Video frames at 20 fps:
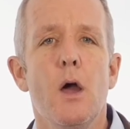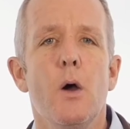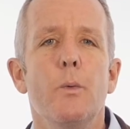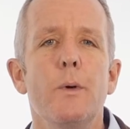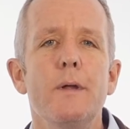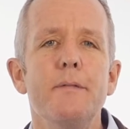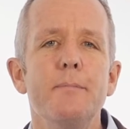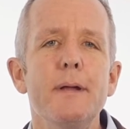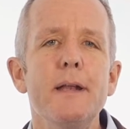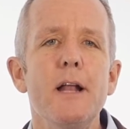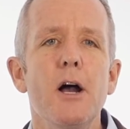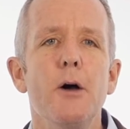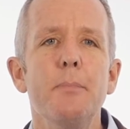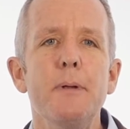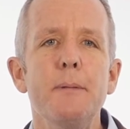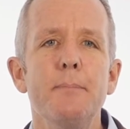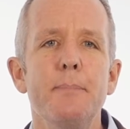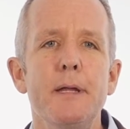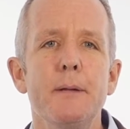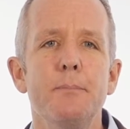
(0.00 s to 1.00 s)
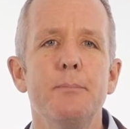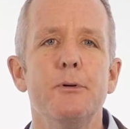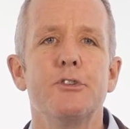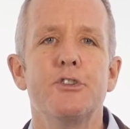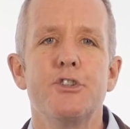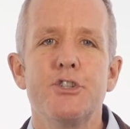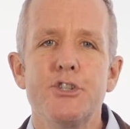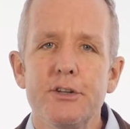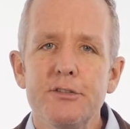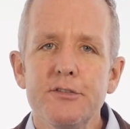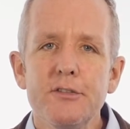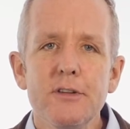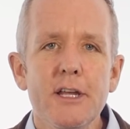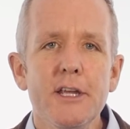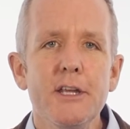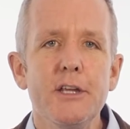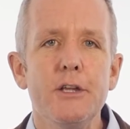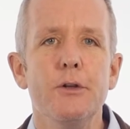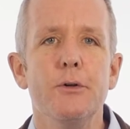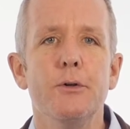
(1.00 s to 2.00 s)
We've been helping people just
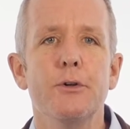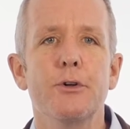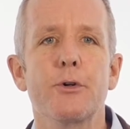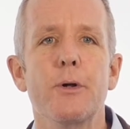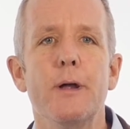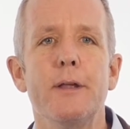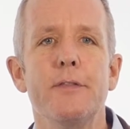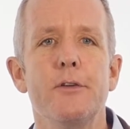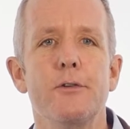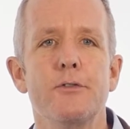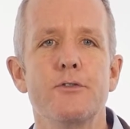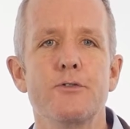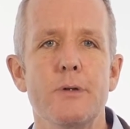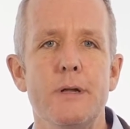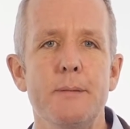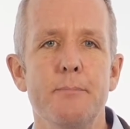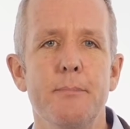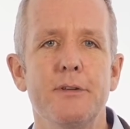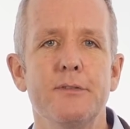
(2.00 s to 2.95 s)
like you create their dream